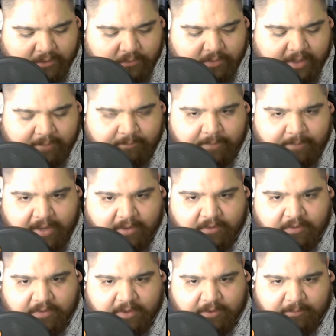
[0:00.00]
make
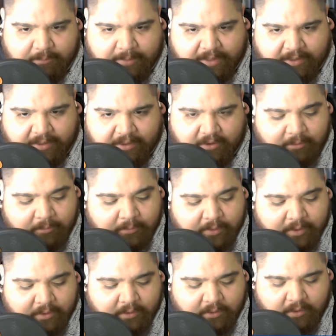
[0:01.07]
their medium
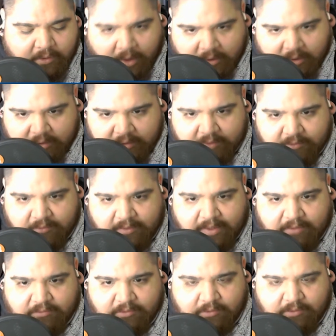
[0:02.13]
on another
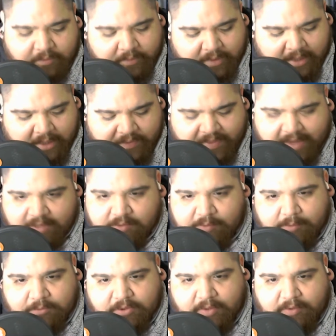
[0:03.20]
level? And that's what
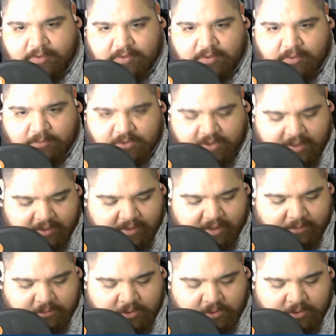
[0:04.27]
I'm trying to do. I'm trying